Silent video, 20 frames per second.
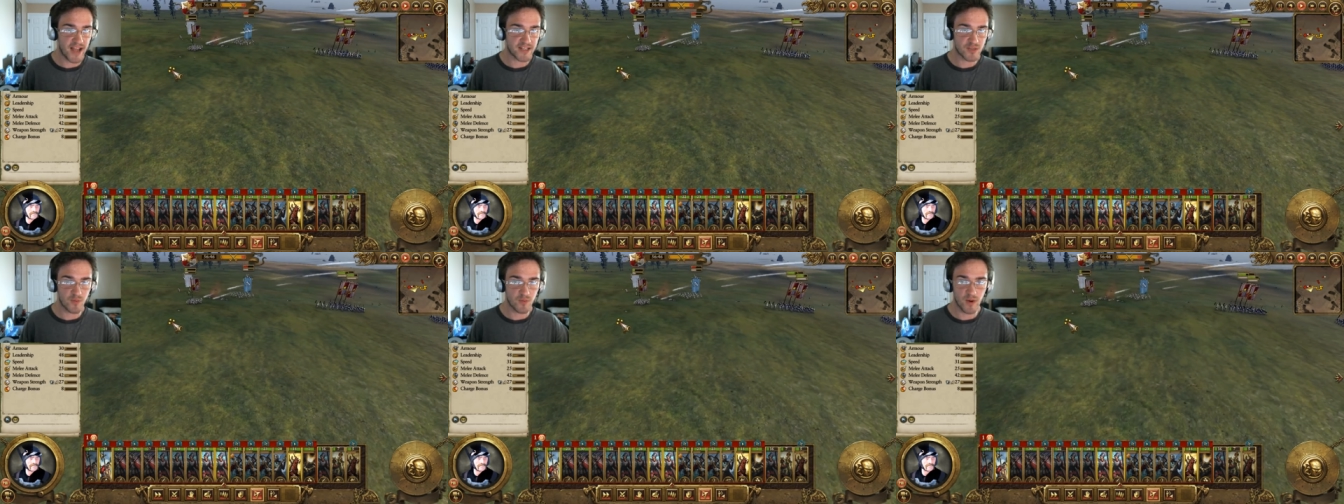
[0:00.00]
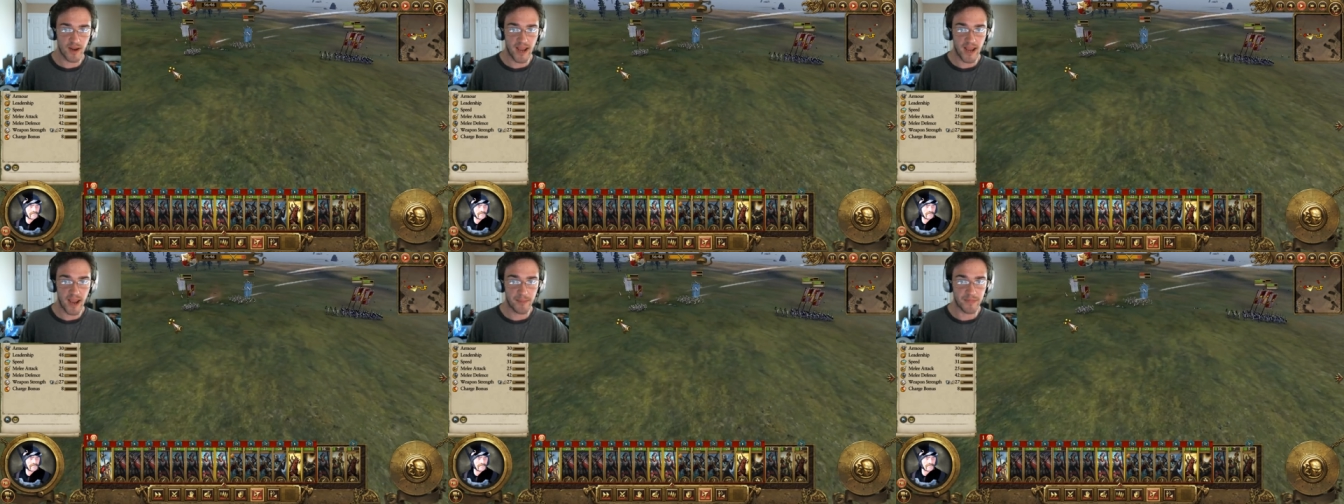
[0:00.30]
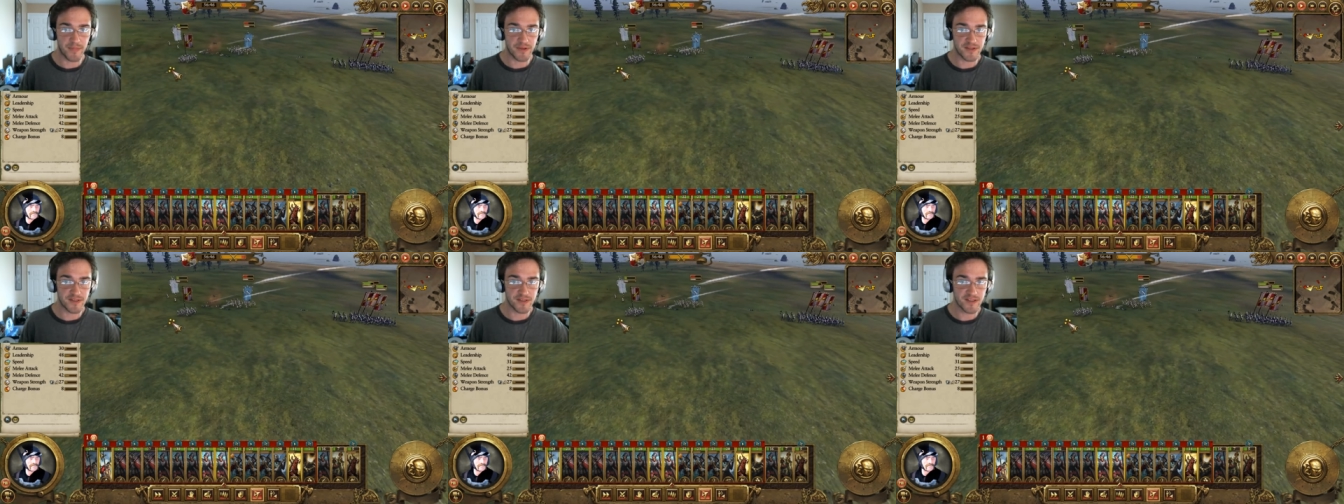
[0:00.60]
That's what
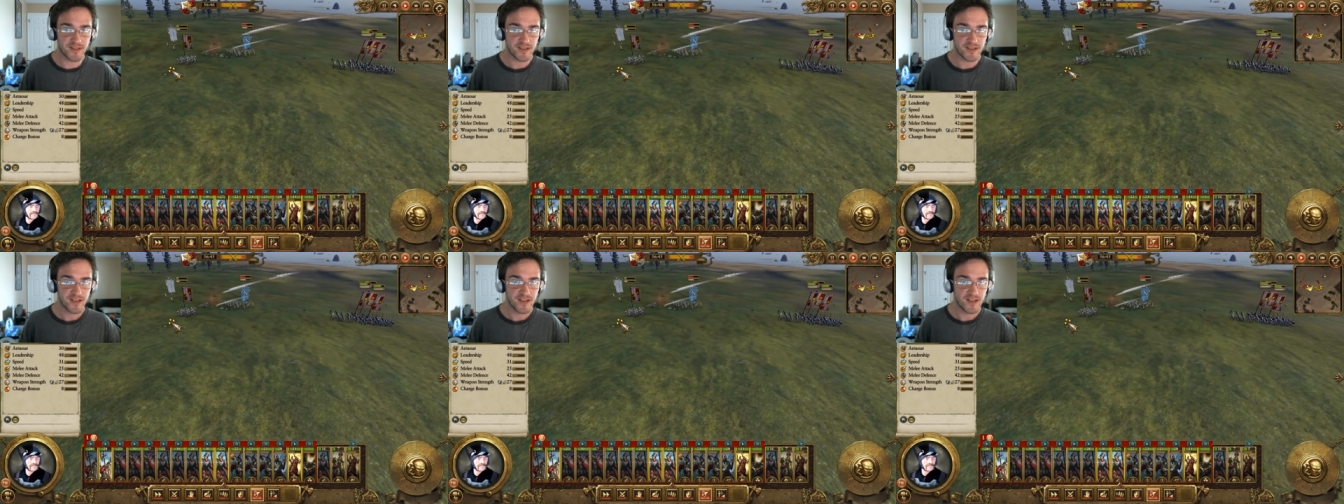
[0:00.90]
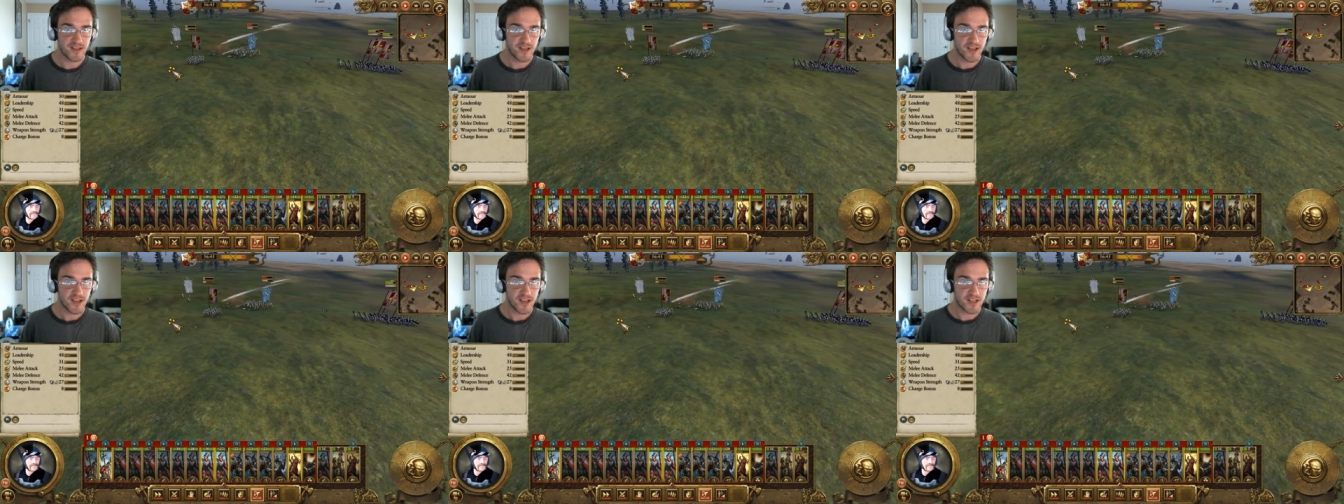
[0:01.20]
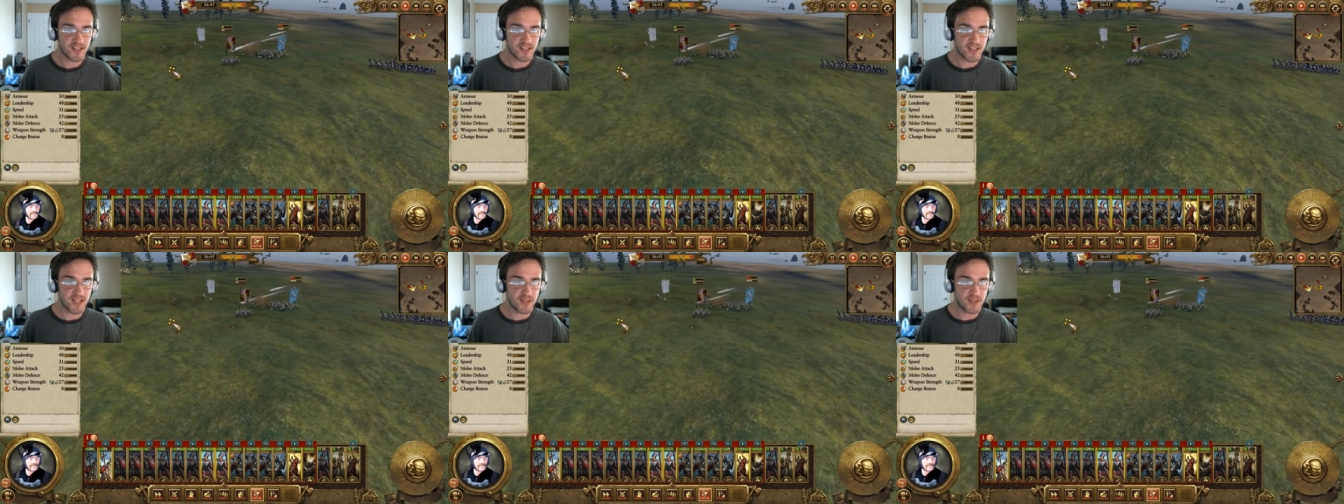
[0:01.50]
happens.
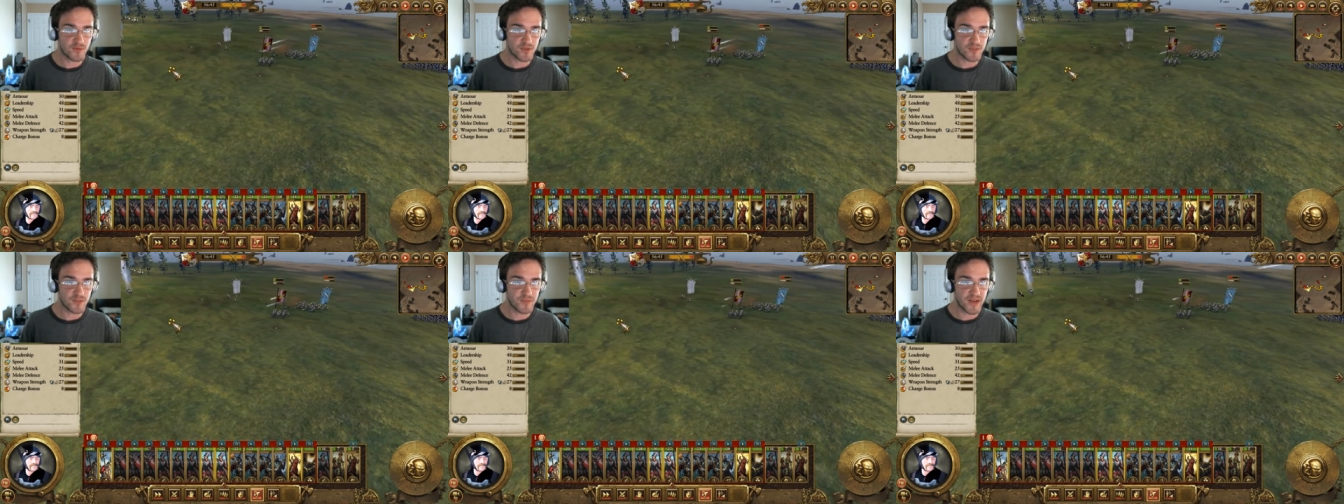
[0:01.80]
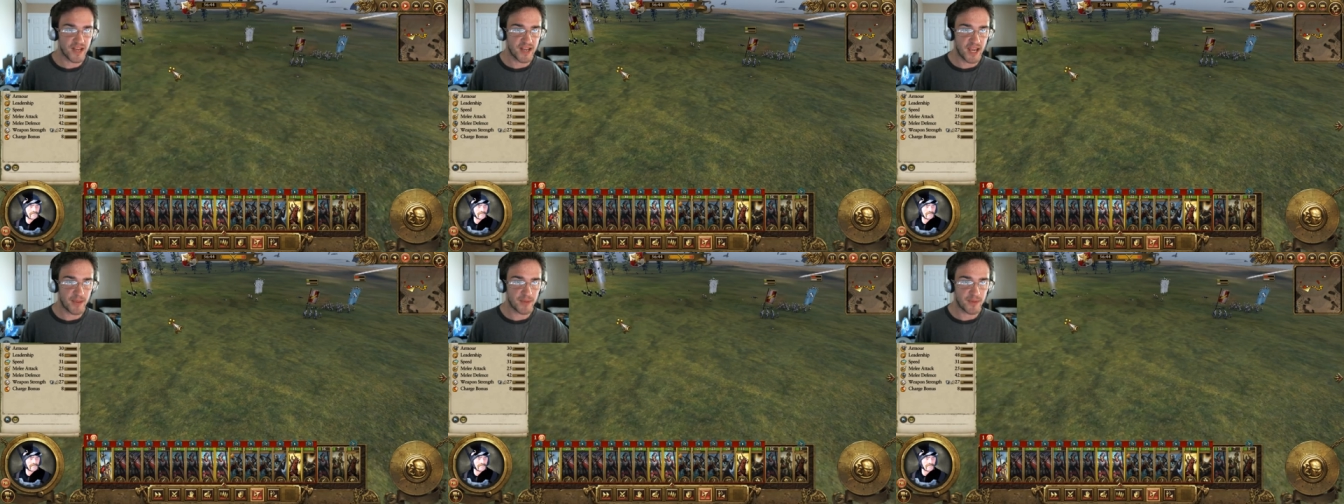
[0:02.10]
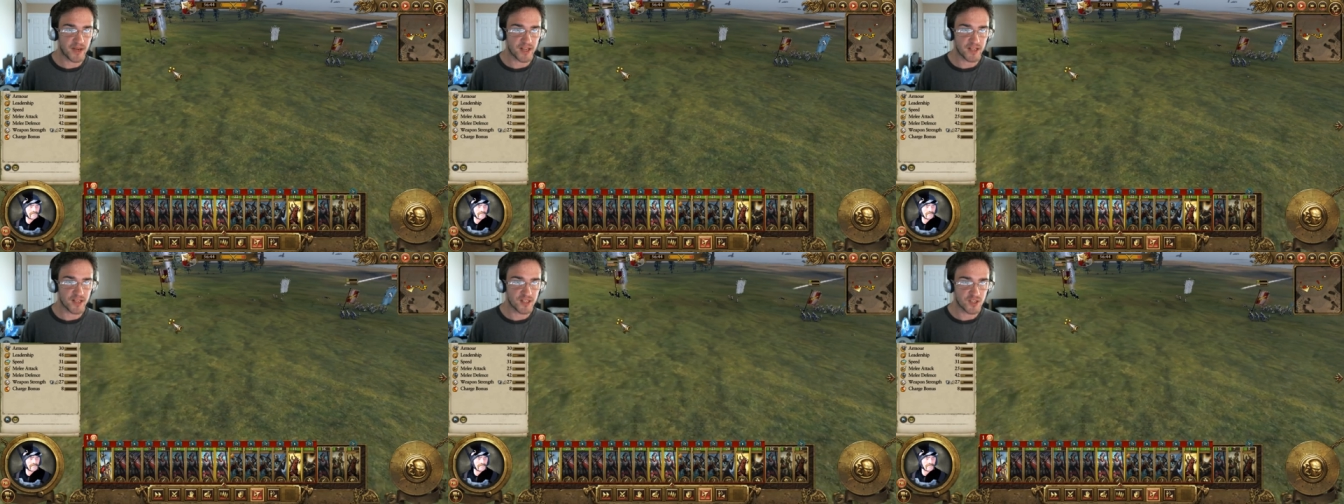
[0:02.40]
Because that's what's been
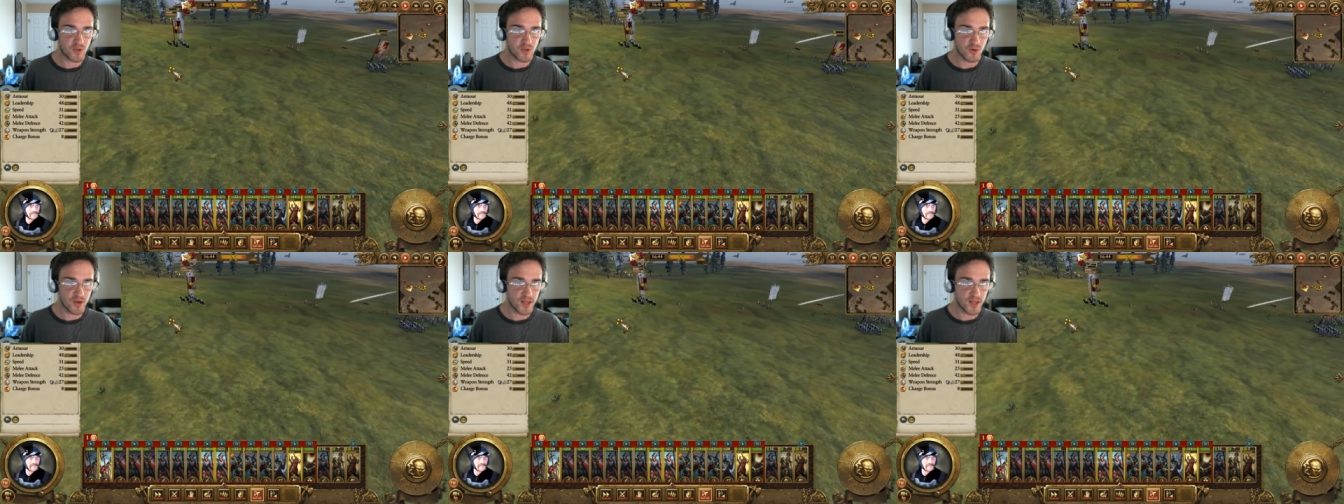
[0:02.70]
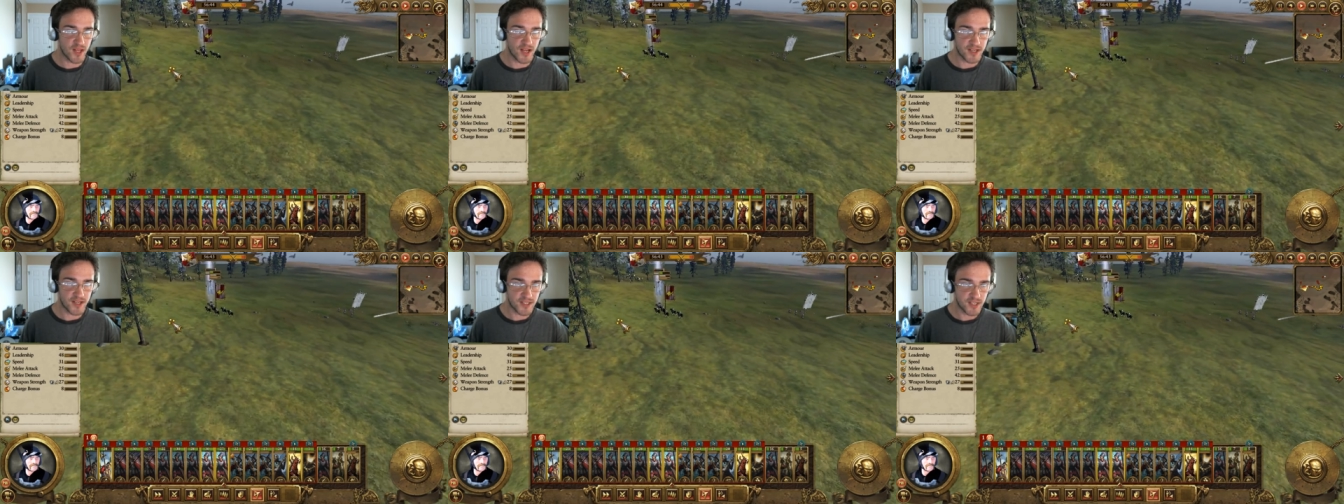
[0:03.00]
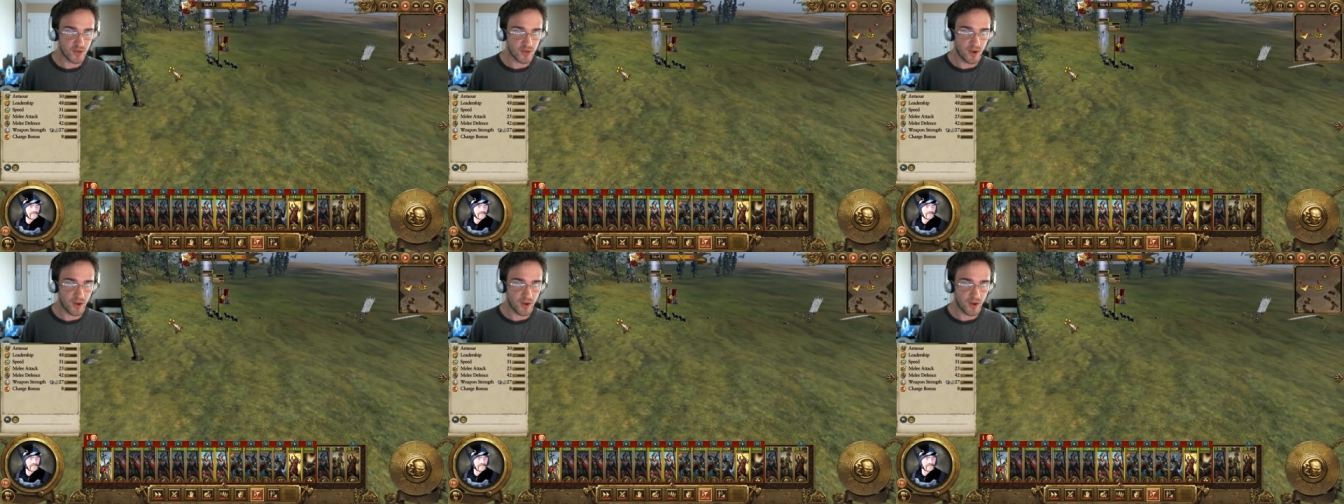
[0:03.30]
happening in Storyline,